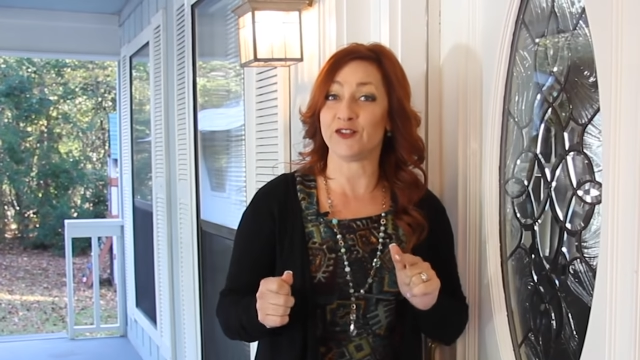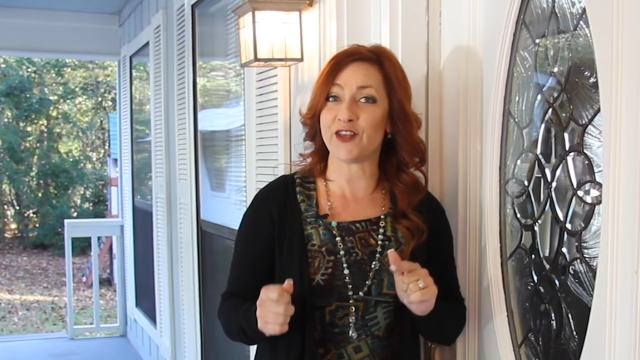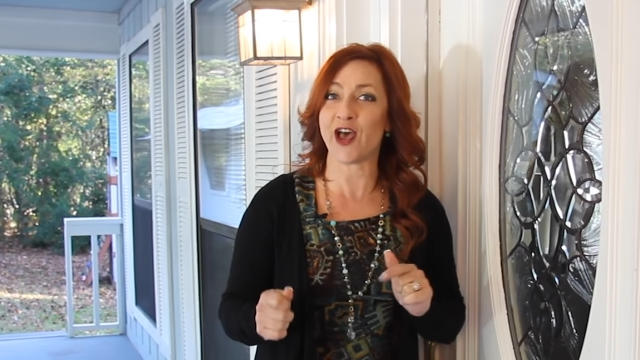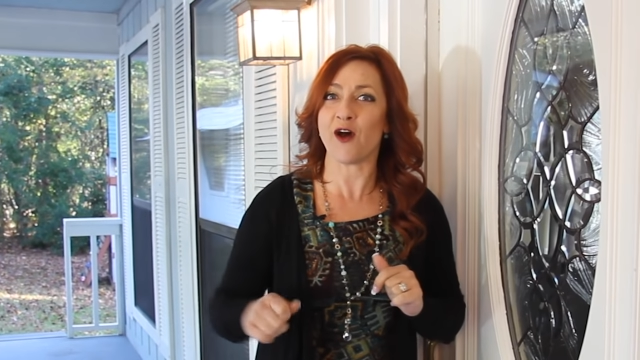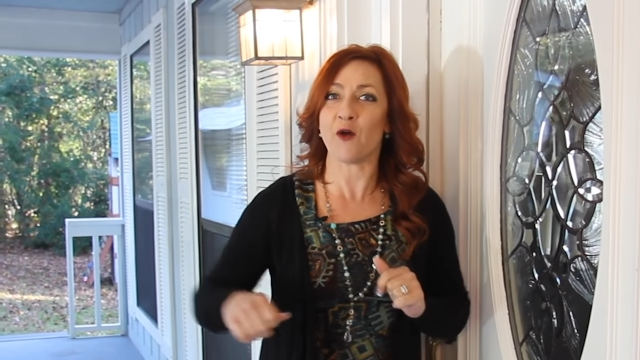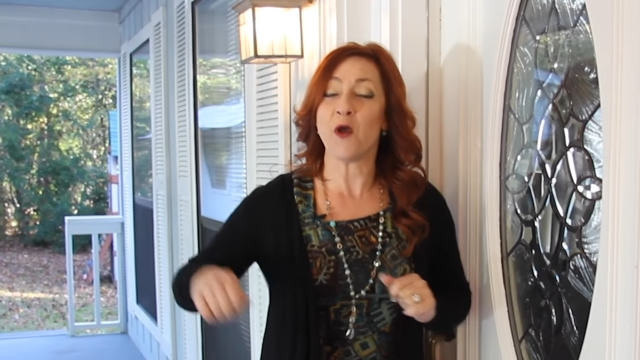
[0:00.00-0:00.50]

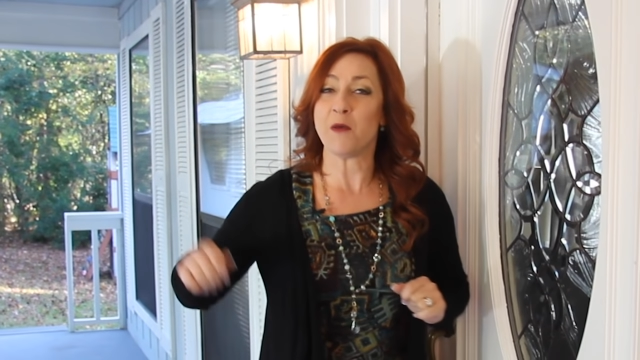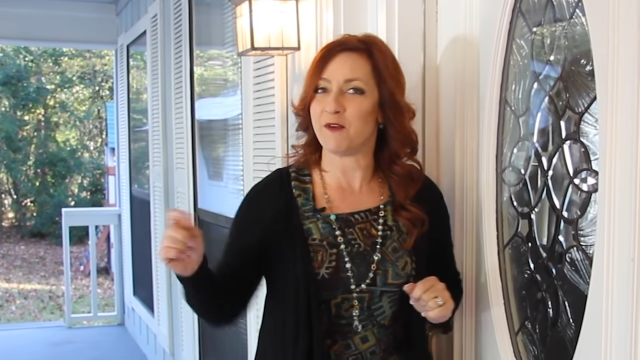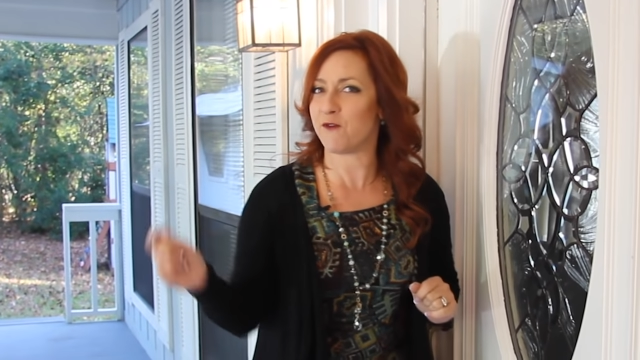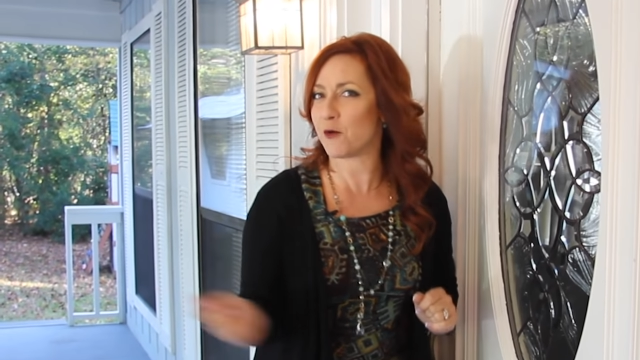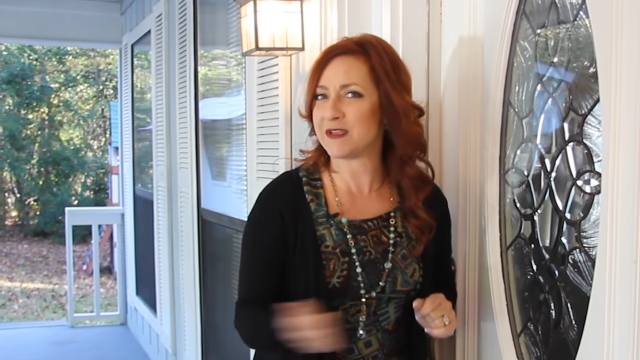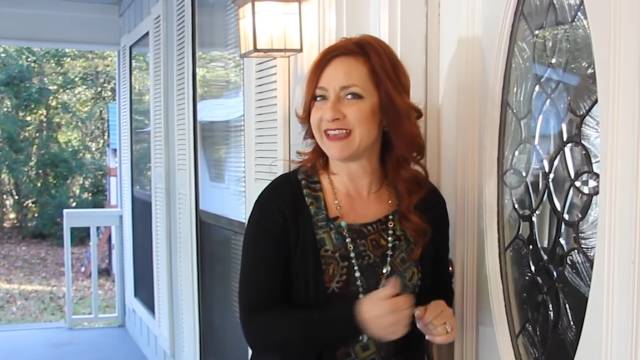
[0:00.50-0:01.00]
So
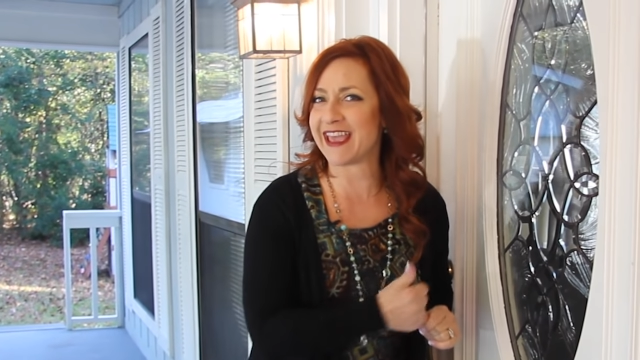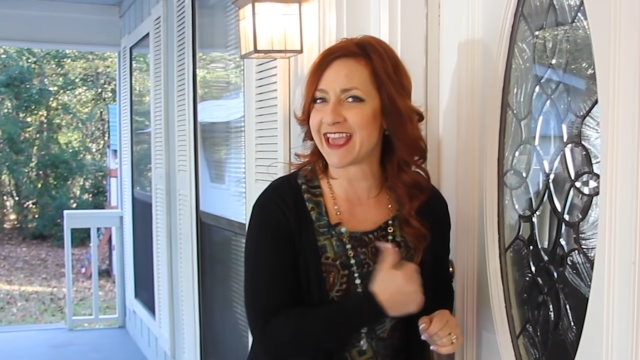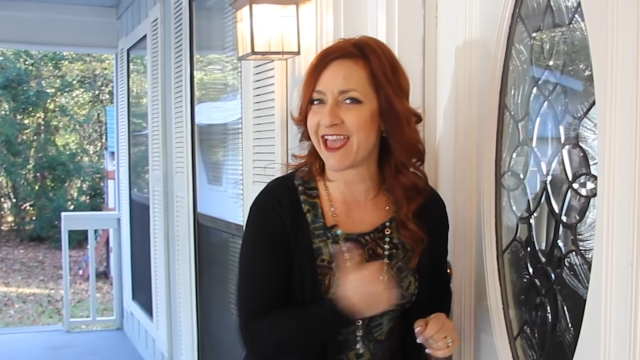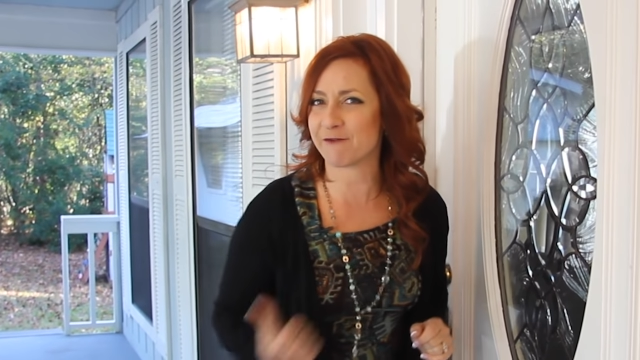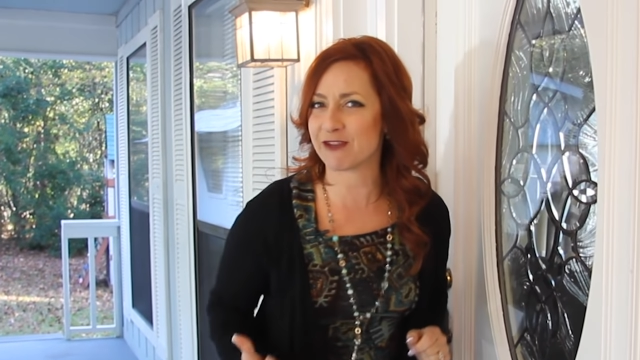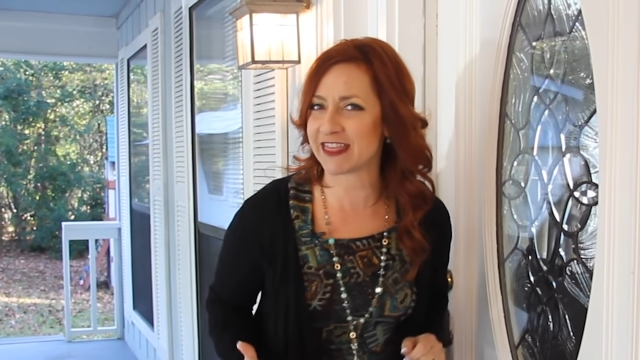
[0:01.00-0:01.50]
before we
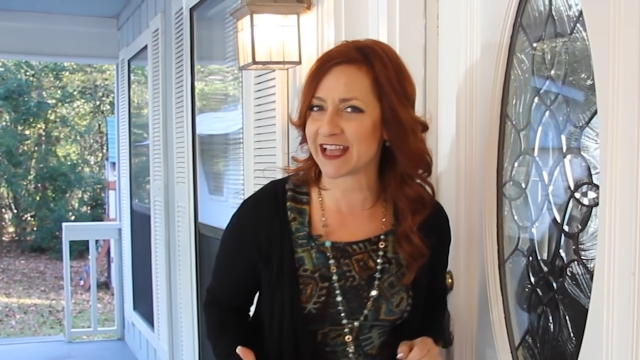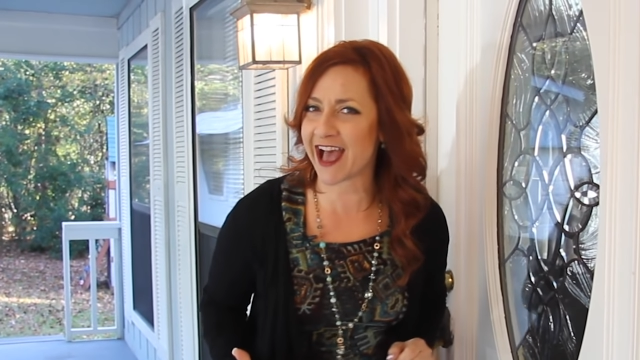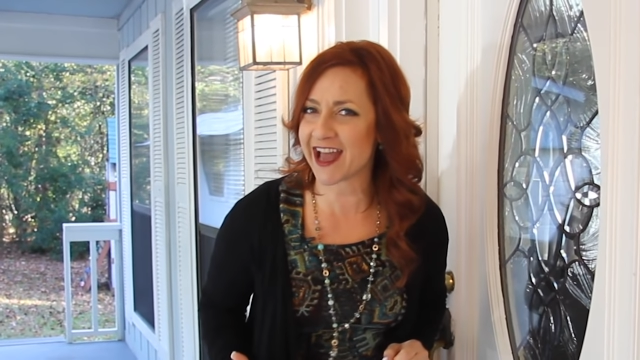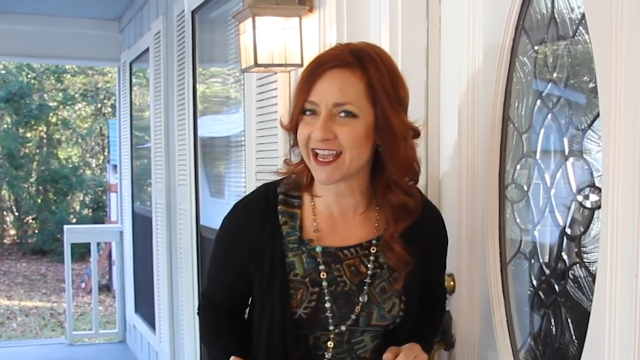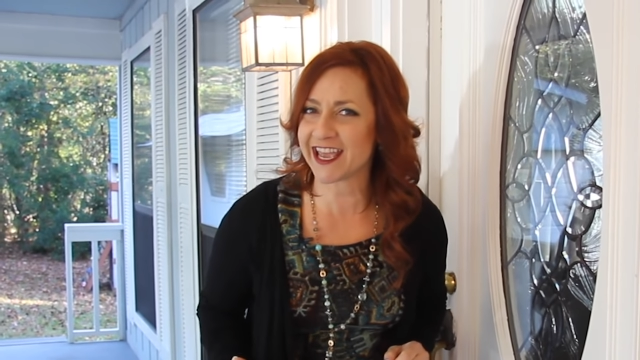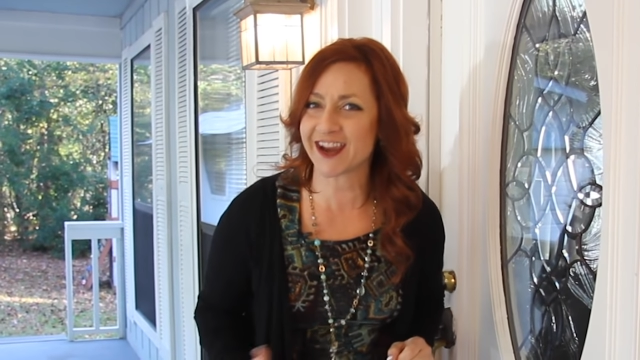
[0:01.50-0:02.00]
take
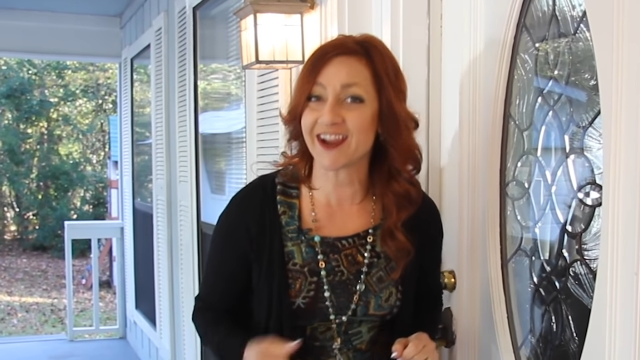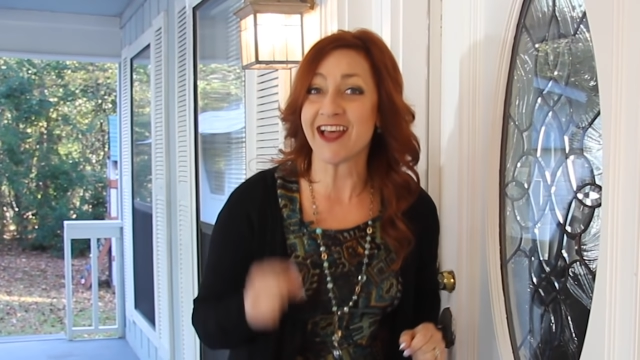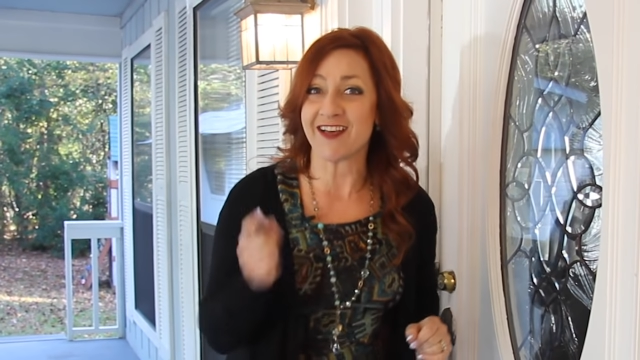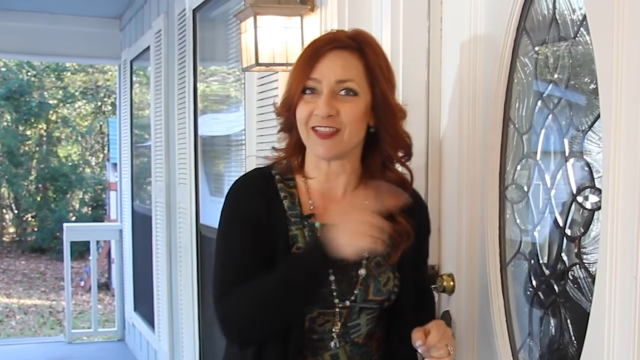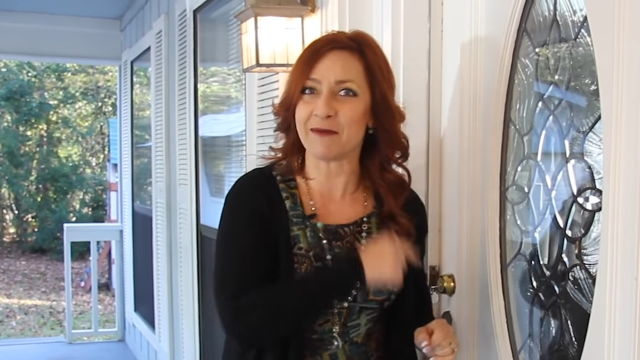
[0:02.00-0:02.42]
everything out of here,